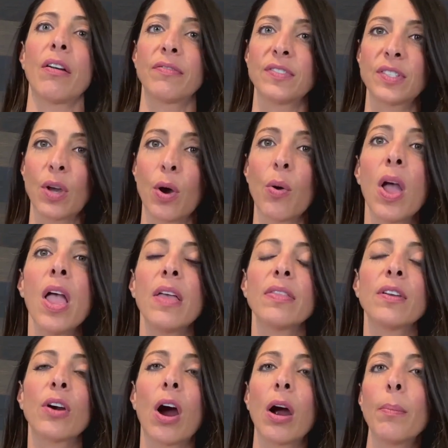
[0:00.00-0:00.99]
So
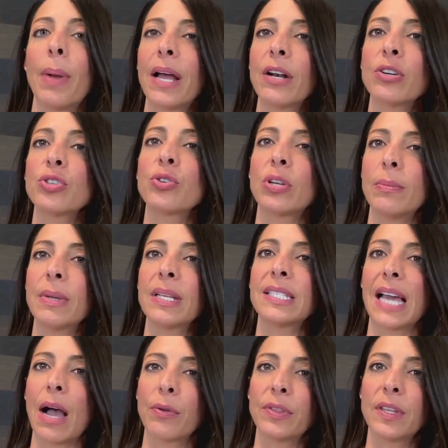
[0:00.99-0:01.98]
there are better
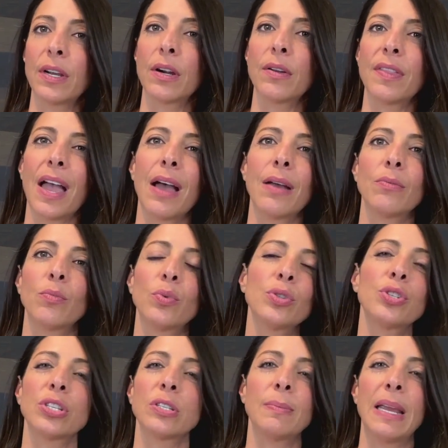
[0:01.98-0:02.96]
treatments out there that
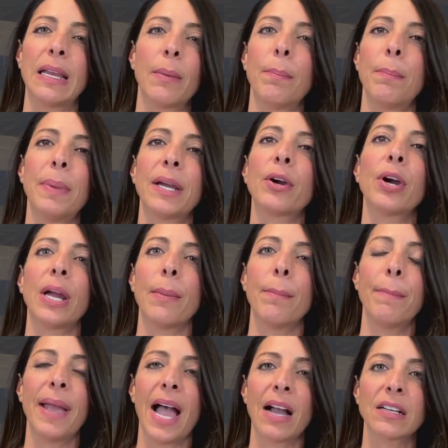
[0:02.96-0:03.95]
will just make a bigger
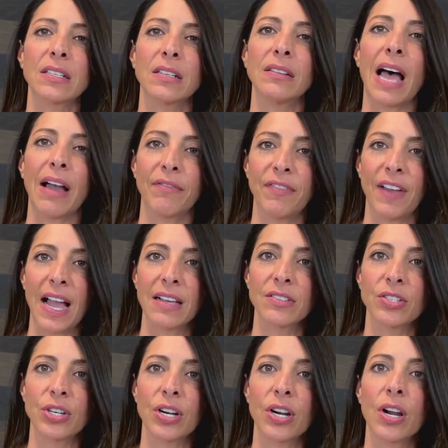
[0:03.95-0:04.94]
impact a lot
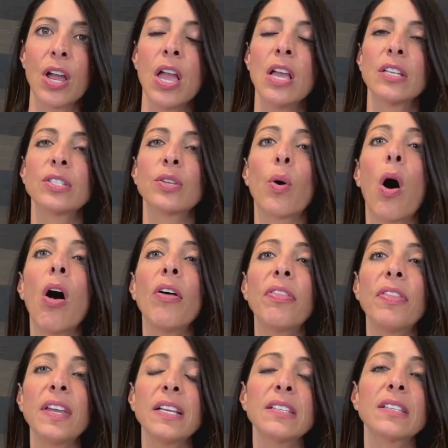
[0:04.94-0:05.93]
faster. So all
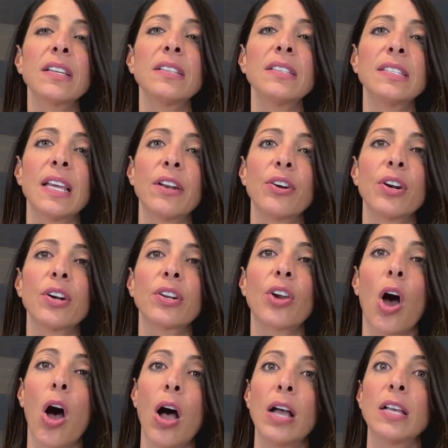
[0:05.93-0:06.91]
things considered,
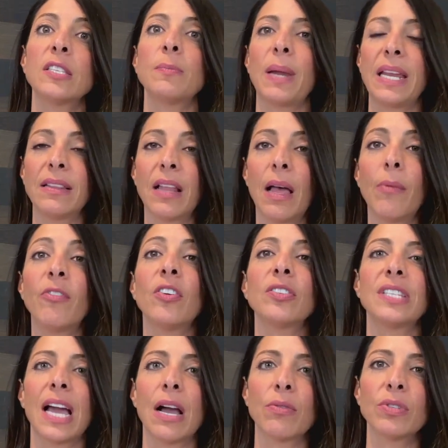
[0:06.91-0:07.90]
cost, pain
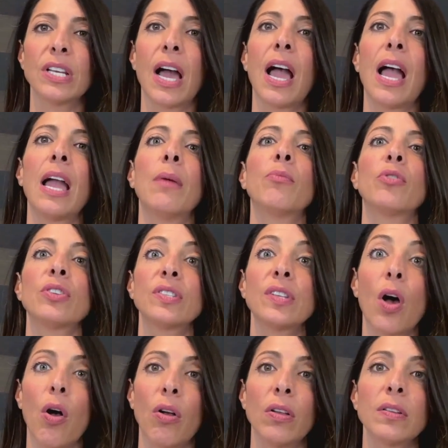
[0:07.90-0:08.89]
level, downtime,
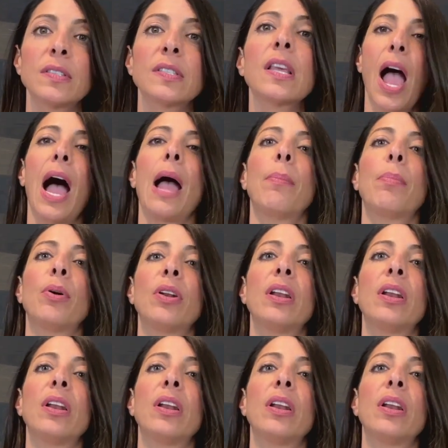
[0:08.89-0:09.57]
results, I put it